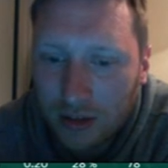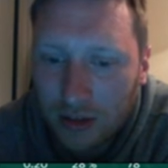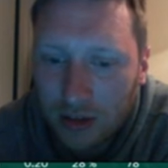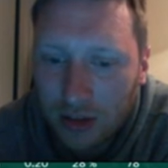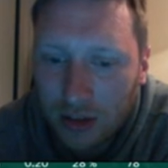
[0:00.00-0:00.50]

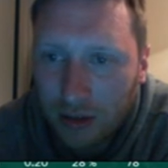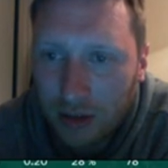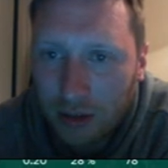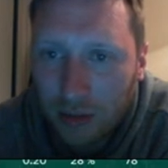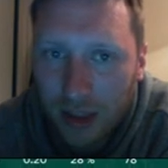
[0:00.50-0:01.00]
So Jack
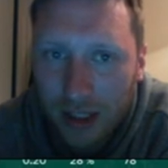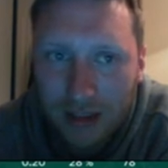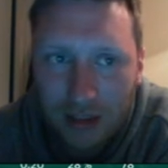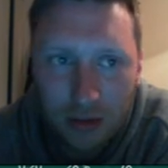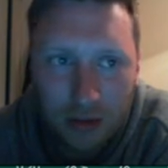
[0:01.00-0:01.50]
Rashbrook
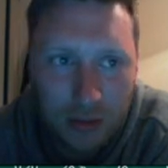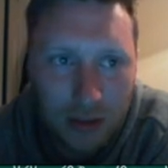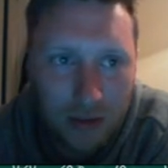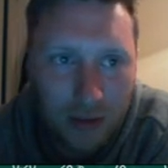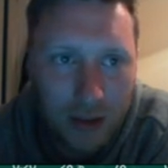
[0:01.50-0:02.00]
is enjoying
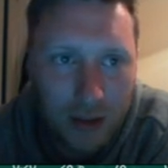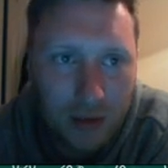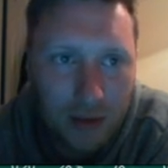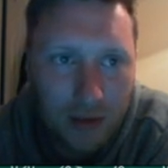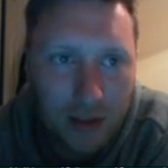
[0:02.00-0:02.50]
himself there. I
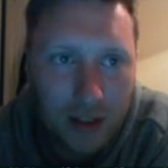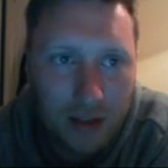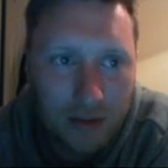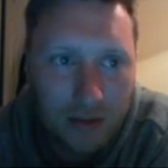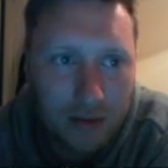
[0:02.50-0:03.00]
wonder if they
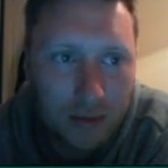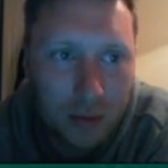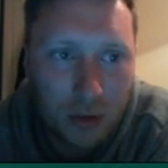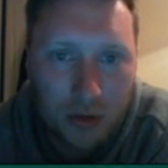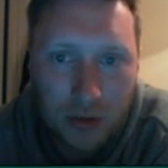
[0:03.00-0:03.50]
have
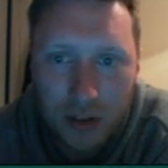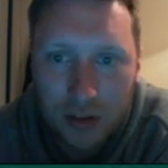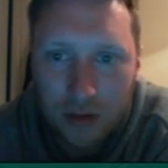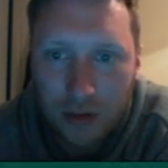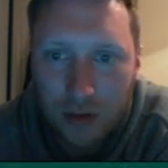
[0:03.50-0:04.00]
pushed
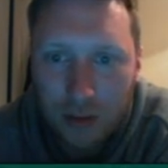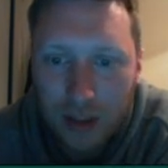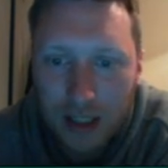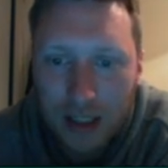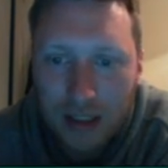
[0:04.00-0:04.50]
Newcastle further up the
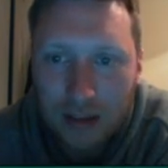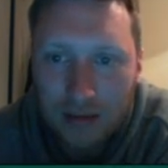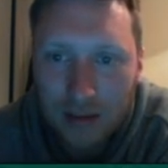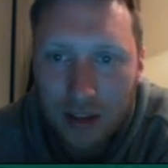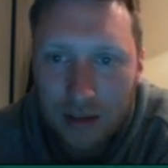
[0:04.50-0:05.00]
league.
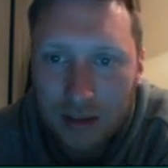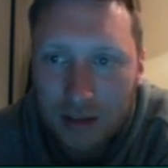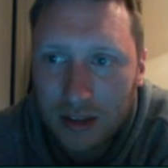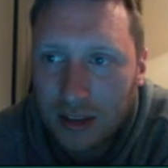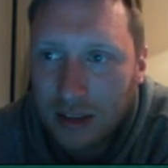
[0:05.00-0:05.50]
No.
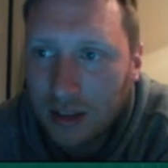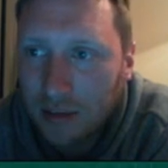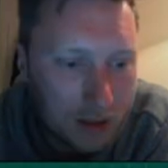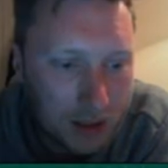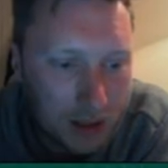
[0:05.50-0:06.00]

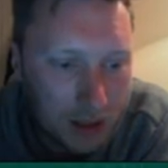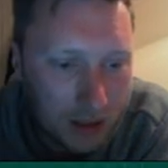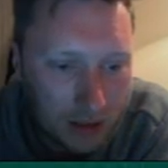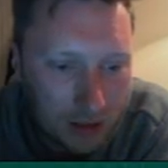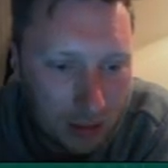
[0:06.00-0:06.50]

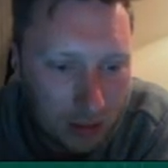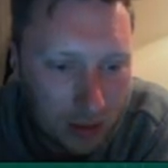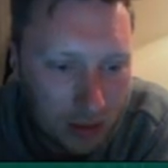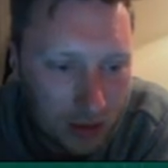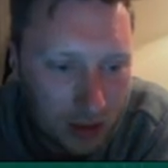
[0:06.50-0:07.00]
Tom
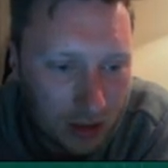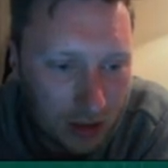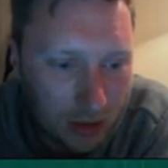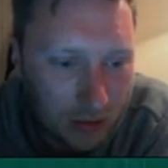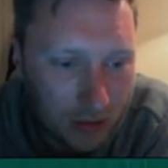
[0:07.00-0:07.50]
Rastad at
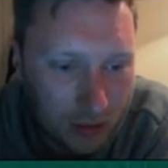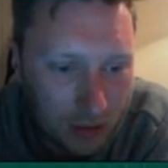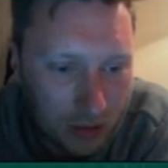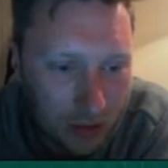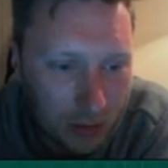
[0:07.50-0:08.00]
Huddersfield.
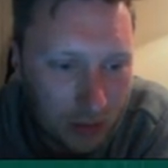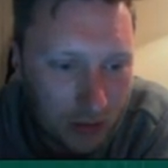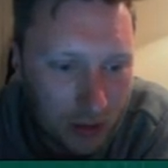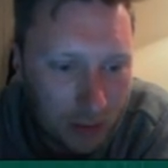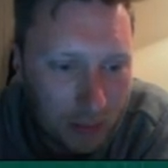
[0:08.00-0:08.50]
Scotty
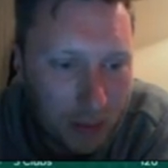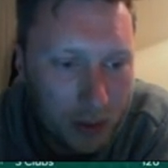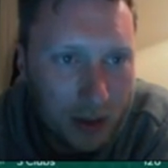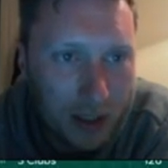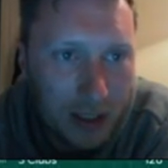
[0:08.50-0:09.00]
DeWolf now at
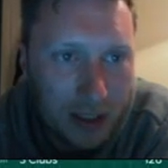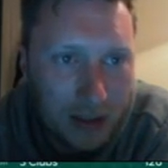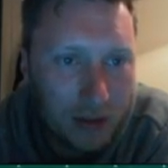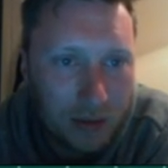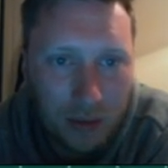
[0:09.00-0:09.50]
Burnley.
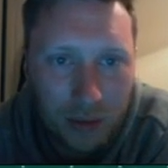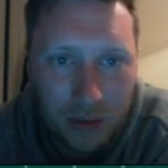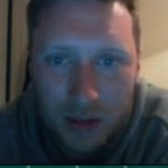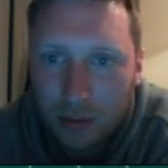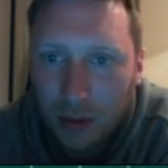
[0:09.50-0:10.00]
We'll
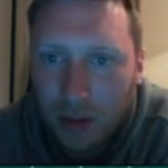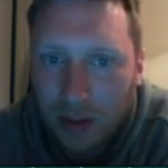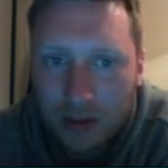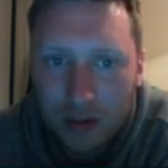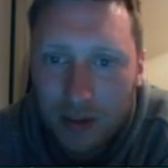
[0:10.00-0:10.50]
see if
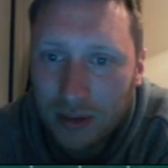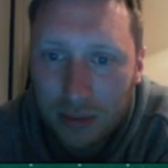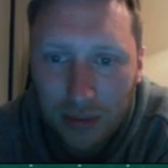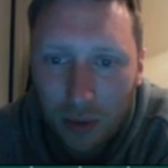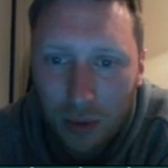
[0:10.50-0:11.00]
Burnley is. He's
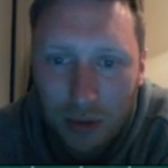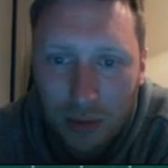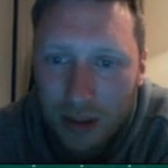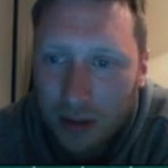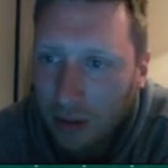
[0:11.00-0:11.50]
always
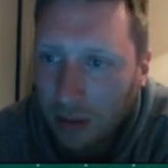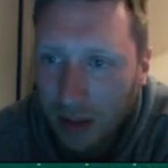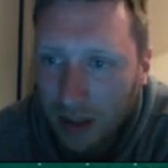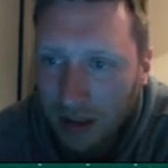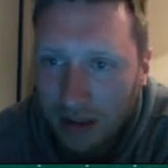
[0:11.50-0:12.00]
playing in the
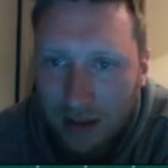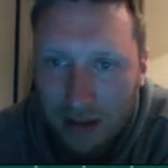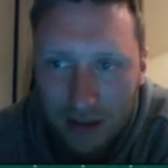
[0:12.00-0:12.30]
Premier League.